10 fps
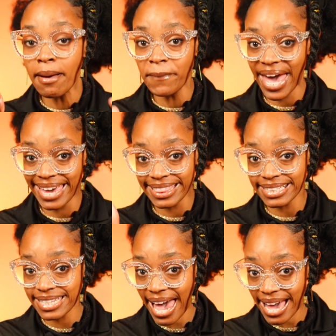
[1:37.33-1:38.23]
pay the
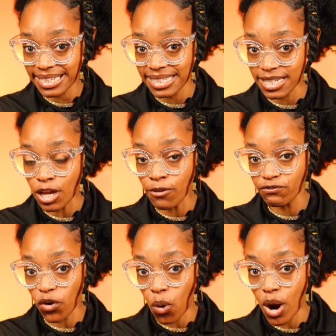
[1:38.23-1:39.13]
taxes
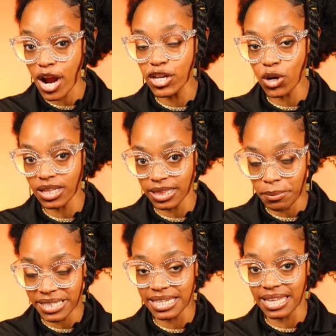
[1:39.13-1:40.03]
for your
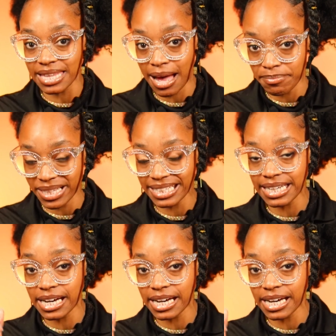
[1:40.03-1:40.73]
limited liability